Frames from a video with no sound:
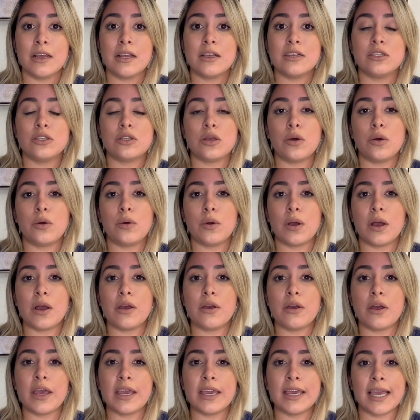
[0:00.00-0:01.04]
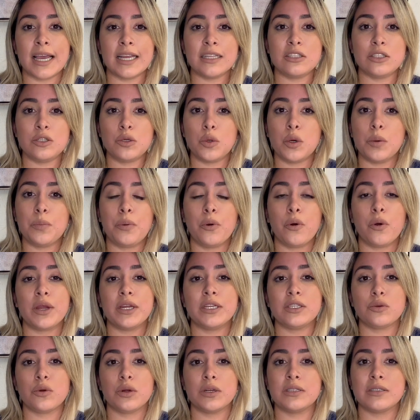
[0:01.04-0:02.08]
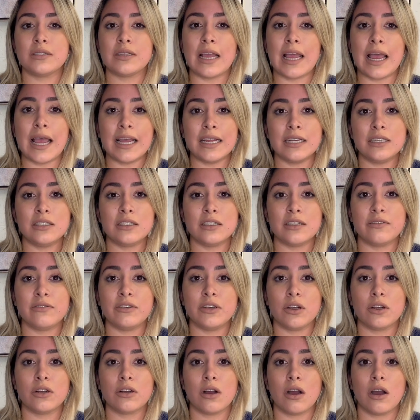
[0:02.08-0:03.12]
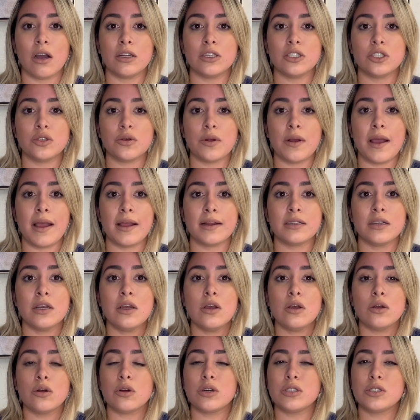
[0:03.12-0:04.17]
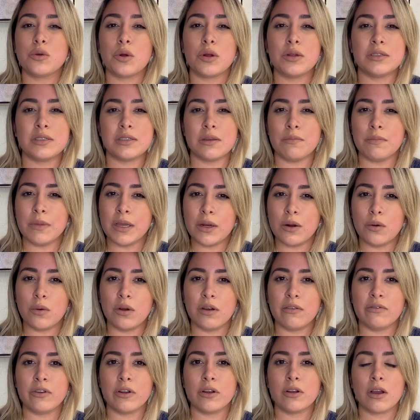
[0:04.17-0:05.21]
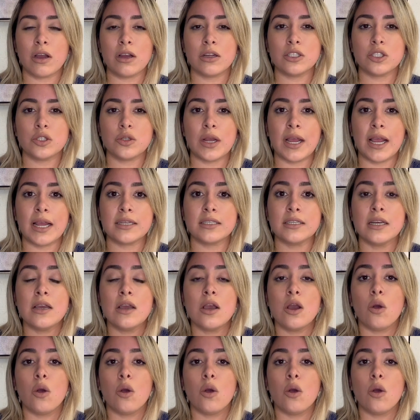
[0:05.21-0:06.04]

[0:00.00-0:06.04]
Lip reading: So it gets to a point towards the end of your contract or towards the middle of your contract